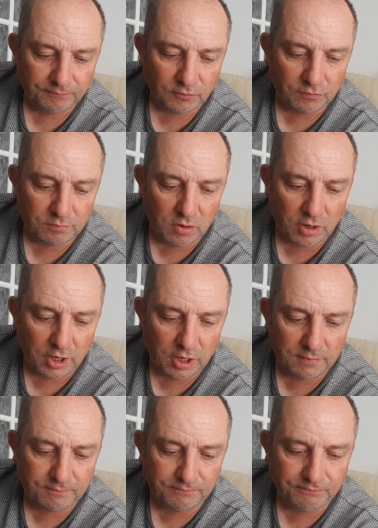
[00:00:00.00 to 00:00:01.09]
of
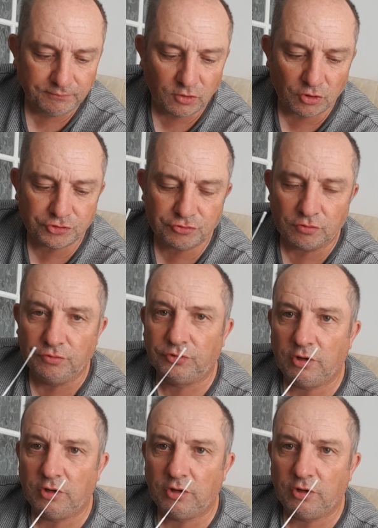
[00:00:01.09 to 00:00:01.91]
my nostrils,